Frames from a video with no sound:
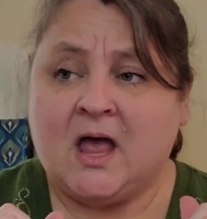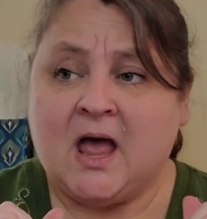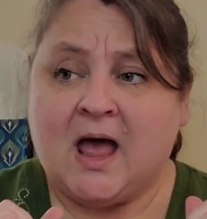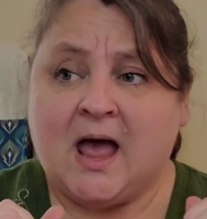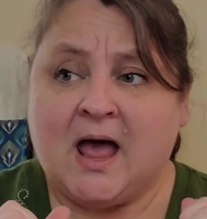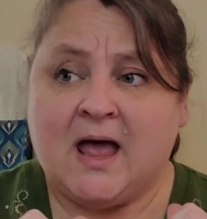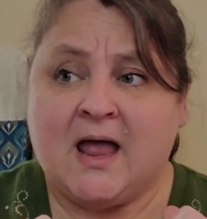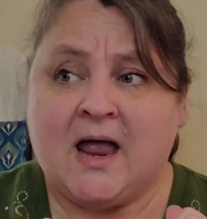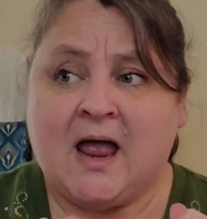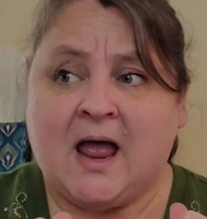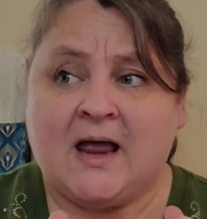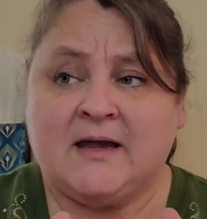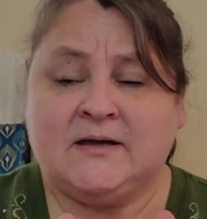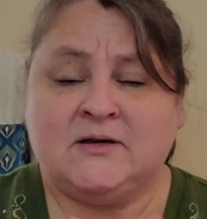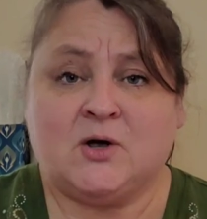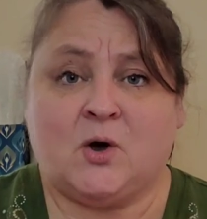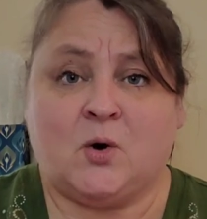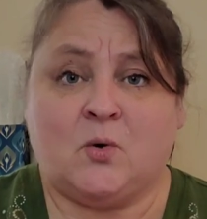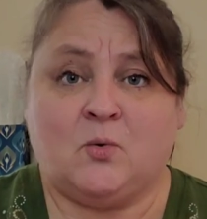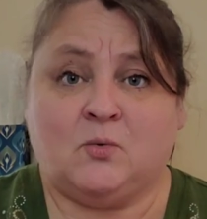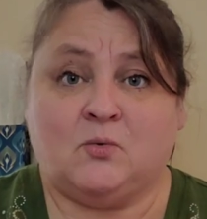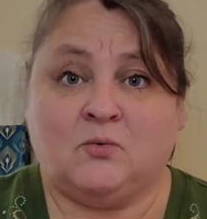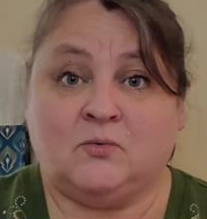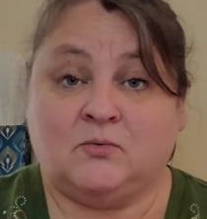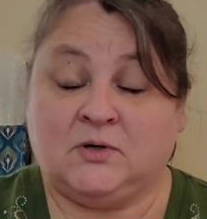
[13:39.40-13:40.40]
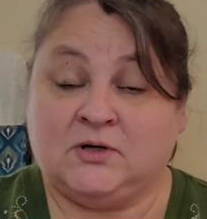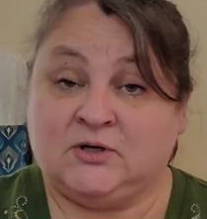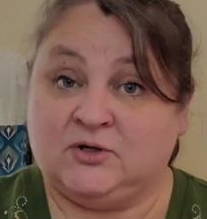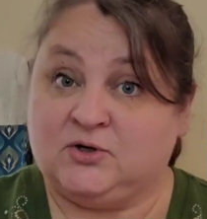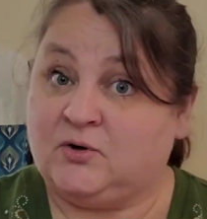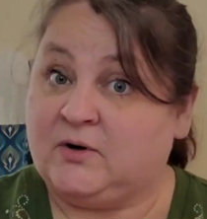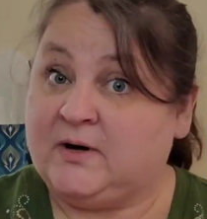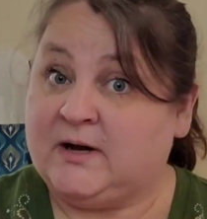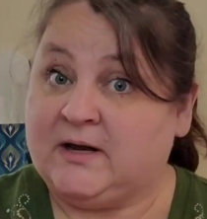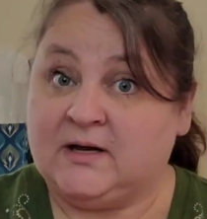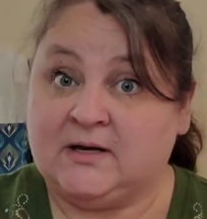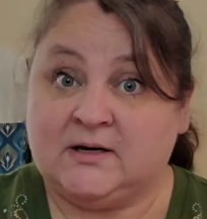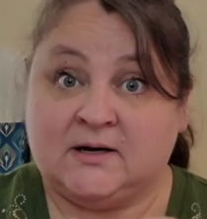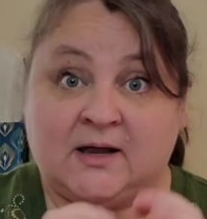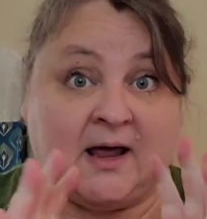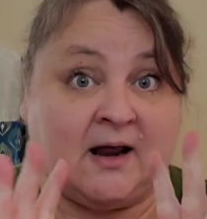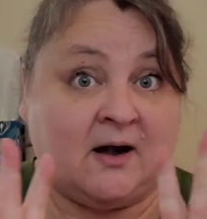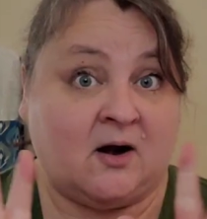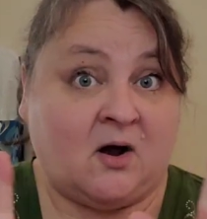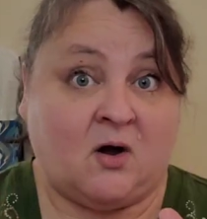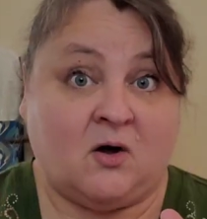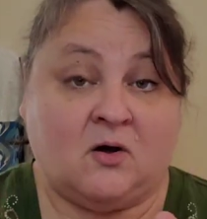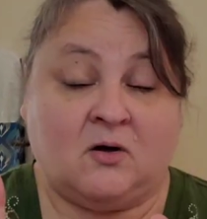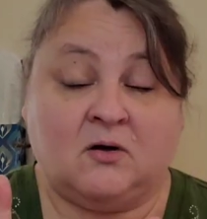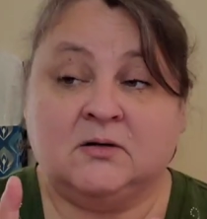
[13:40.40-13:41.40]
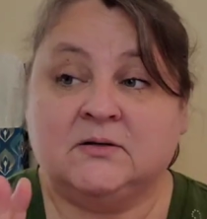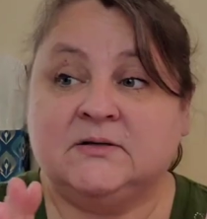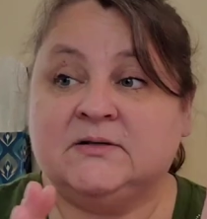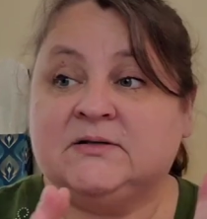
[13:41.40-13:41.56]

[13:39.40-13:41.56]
I, I don't enjoy it at all.